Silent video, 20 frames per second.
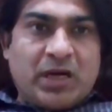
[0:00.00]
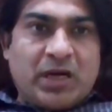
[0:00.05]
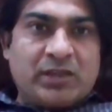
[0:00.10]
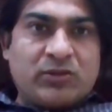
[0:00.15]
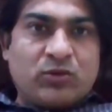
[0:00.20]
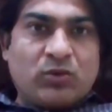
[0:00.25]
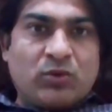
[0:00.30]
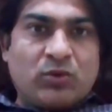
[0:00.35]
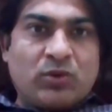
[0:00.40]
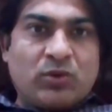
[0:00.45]

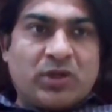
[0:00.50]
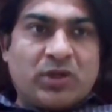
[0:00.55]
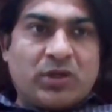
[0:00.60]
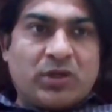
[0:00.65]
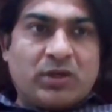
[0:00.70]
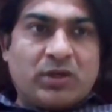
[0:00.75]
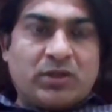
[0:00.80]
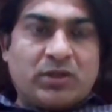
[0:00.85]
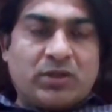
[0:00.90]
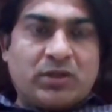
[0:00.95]
also
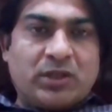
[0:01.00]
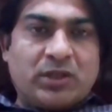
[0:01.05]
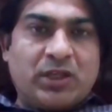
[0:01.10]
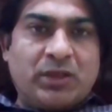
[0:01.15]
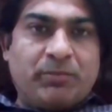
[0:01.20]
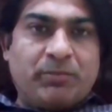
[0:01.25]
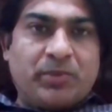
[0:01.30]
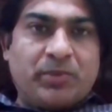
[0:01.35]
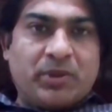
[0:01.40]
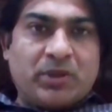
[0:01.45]

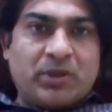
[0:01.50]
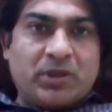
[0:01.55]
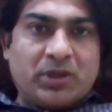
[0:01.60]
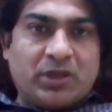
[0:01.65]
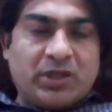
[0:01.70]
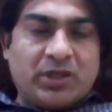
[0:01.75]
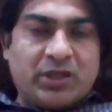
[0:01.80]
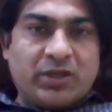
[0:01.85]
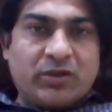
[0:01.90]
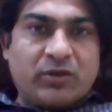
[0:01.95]
keep
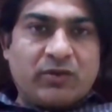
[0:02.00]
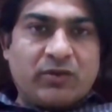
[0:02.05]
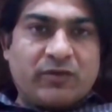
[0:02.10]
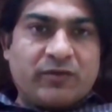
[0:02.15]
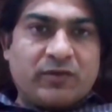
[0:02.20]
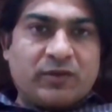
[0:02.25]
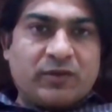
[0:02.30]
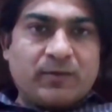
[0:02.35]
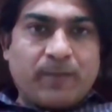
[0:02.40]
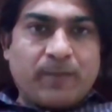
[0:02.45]
care
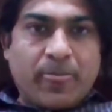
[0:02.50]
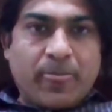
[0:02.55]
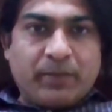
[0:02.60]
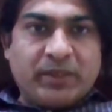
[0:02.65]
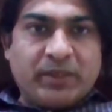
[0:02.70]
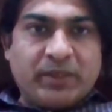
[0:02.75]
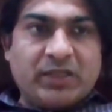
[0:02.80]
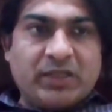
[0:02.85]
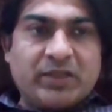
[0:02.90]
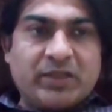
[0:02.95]
of
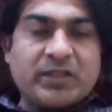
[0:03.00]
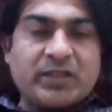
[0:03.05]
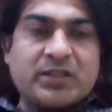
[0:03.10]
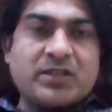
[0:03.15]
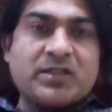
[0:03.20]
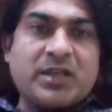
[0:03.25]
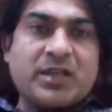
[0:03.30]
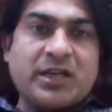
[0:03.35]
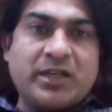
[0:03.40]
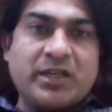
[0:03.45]
medial
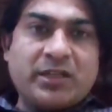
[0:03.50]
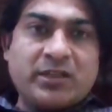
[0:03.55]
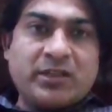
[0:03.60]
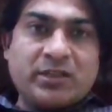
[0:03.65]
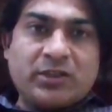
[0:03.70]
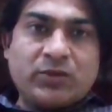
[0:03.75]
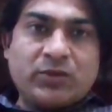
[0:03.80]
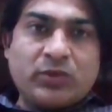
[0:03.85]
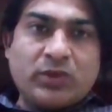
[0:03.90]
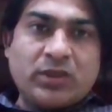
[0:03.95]
rectus, and
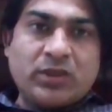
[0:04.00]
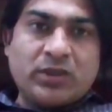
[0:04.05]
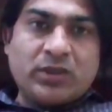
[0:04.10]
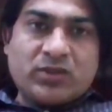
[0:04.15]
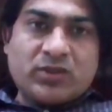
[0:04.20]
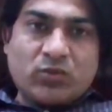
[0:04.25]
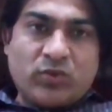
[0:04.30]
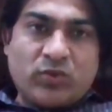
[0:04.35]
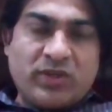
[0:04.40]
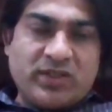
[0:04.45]
during
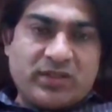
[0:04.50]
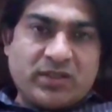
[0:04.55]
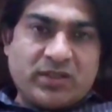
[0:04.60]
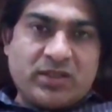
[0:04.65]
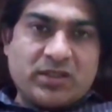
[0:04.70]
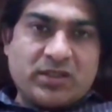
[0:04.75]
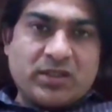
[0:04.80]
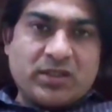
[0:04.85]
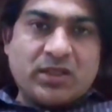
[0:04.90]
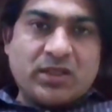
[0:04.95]
a squint
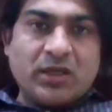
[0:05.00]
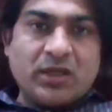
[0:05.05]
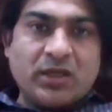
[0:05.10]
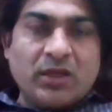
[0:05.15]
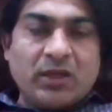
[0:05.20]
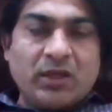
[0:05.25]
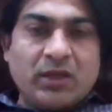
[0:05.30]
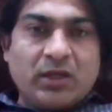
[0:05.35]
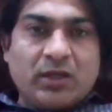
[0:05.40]
surgery,